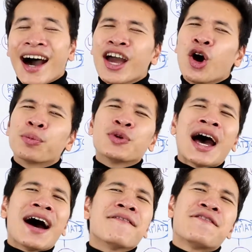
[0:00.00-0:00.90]
I hope you
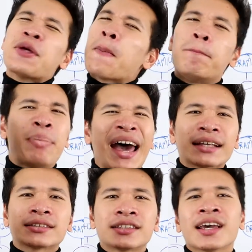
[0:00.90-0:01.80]
have the
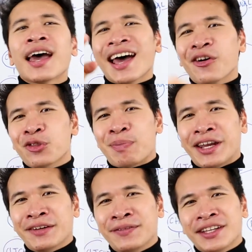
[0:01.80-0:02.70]
best health
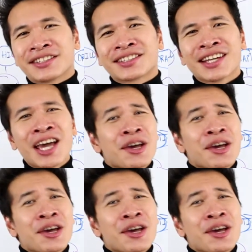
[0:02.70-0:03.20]
benefits